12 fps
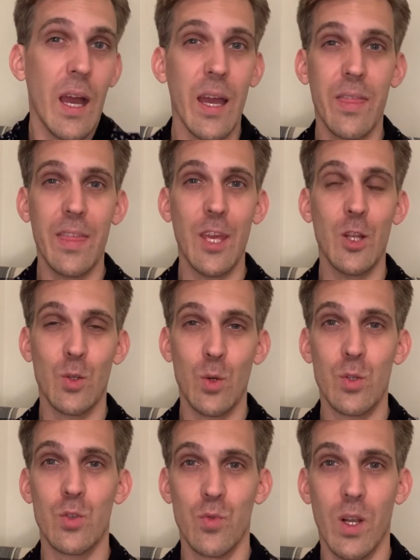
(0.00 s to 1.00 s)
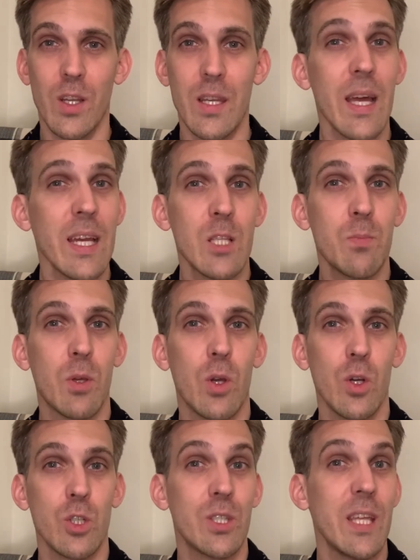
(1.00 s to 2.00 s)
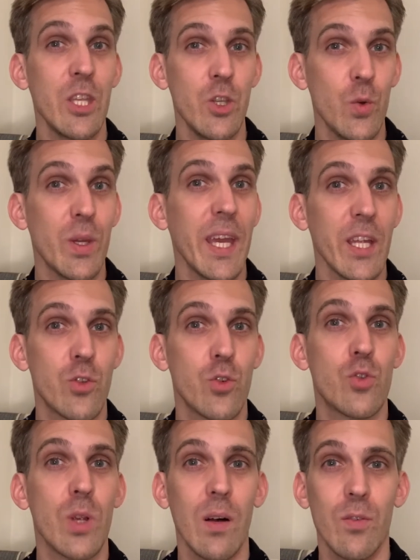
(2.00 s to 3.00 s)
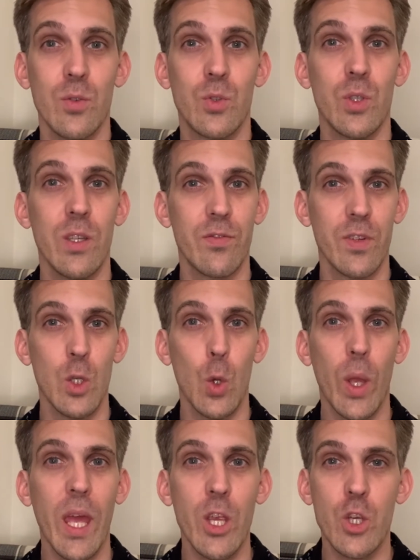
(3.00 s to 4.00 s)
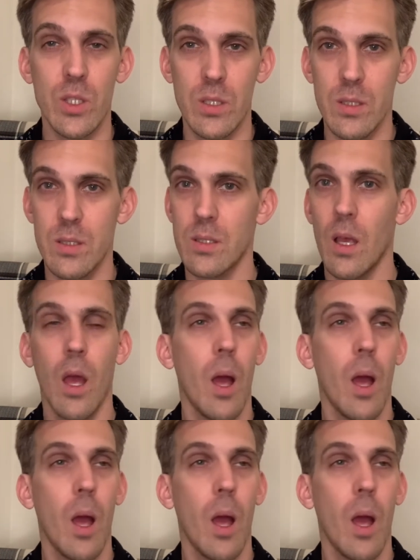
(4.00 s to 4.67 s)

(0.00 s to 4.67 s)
I think it's also really nice because then you get to travel to different locations.